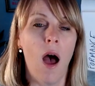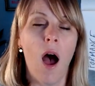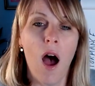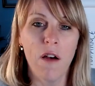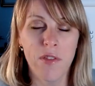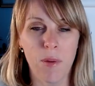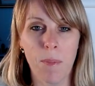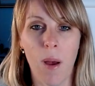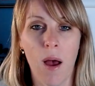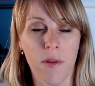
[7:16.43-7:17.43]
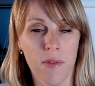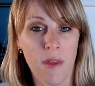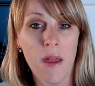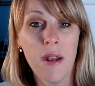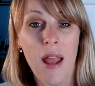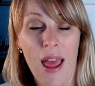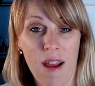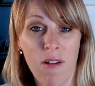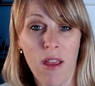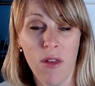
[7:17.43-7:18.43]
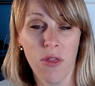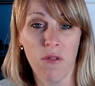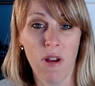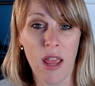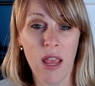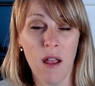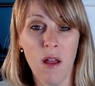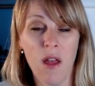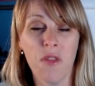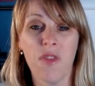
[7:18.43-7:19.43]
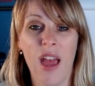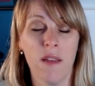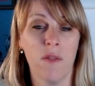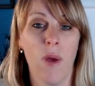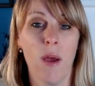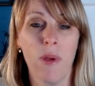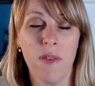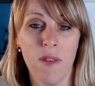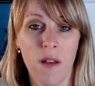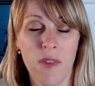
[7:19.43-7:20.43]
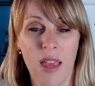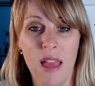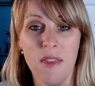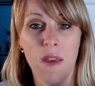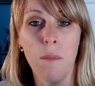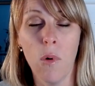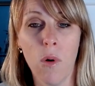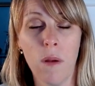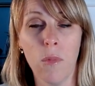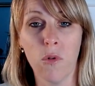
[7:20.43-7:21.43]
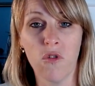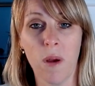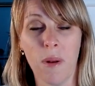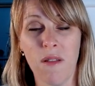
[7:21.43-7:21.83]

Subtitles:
after we pass area 3, that is where we start to get into more and more trouble.